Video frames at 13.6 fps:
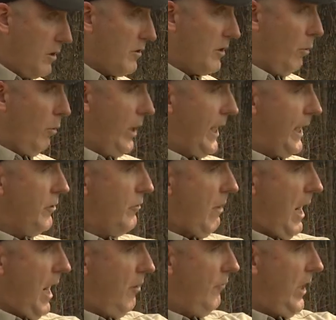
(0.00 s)
So we can
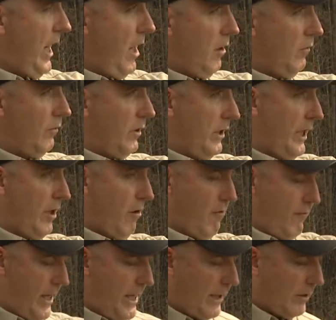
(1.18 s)
drive down in our
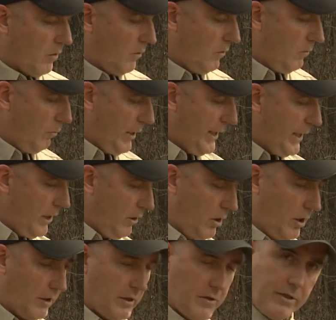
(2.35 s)
vehicle, we can
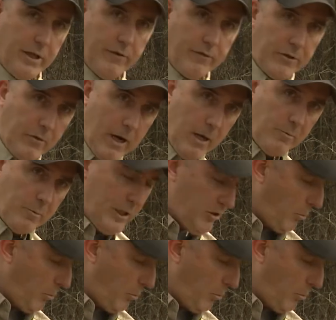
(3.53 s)
look to see if the trap's been